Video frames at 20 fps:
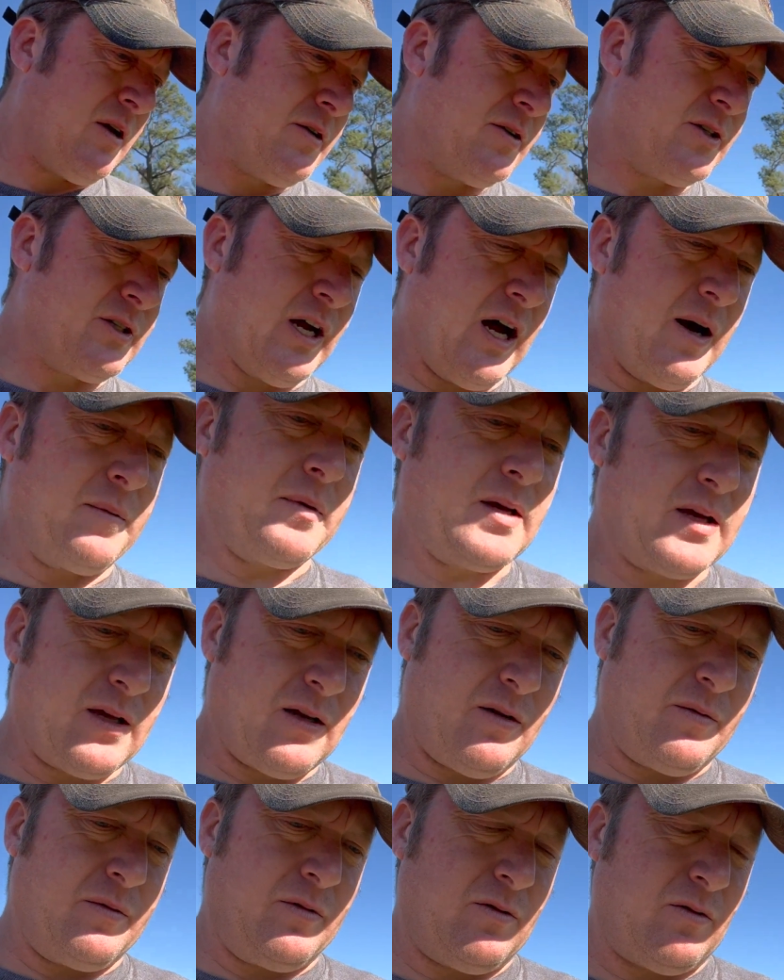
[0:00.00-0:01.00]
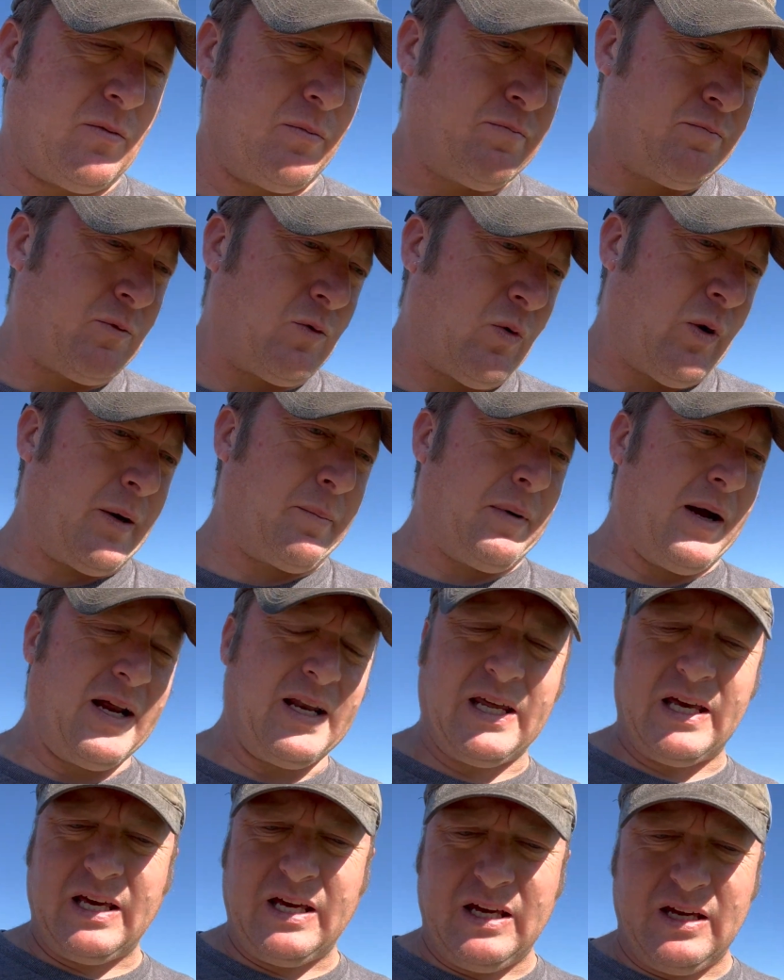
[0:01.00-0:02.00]
Stop to get a little quick
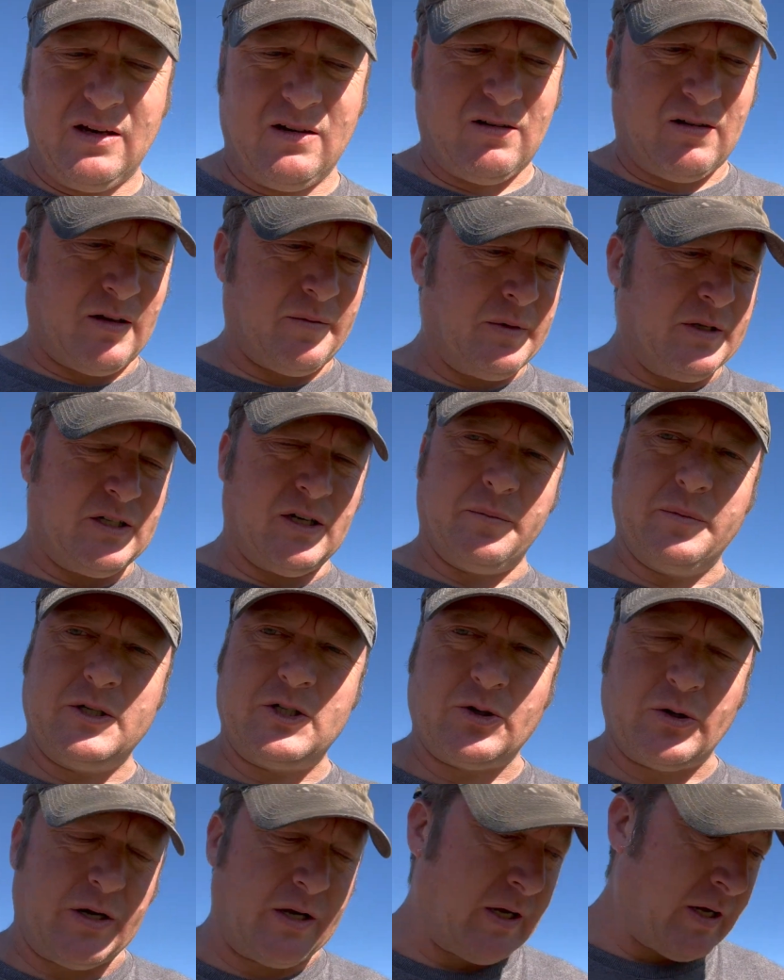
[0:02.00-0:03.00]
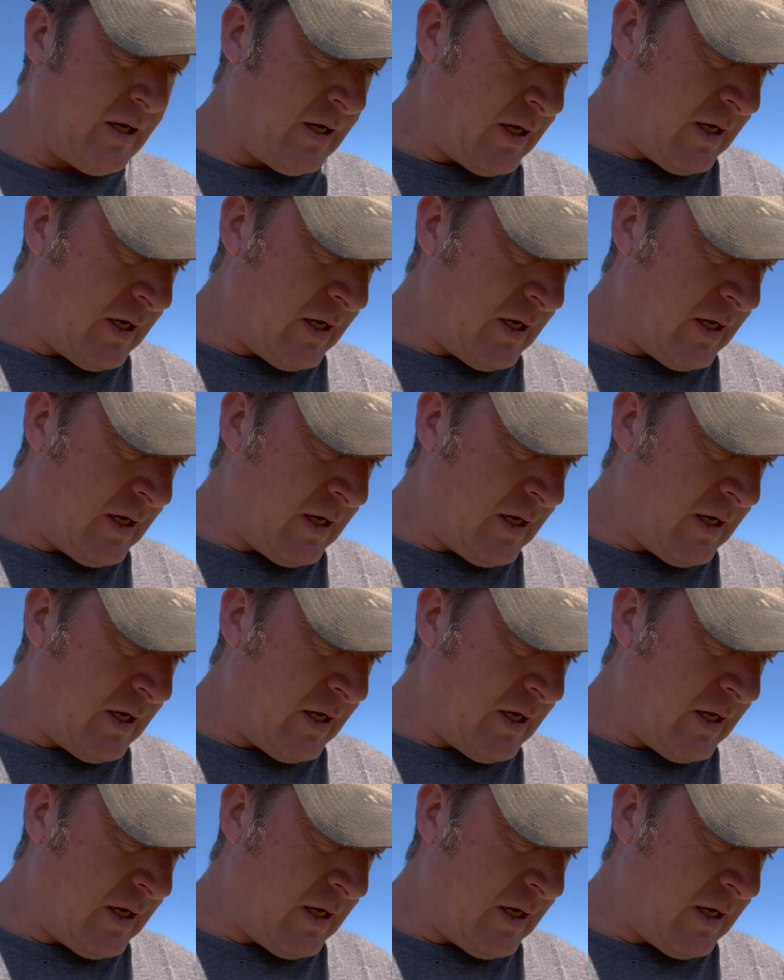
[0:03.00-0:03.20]
bite to eat, give me something to drink.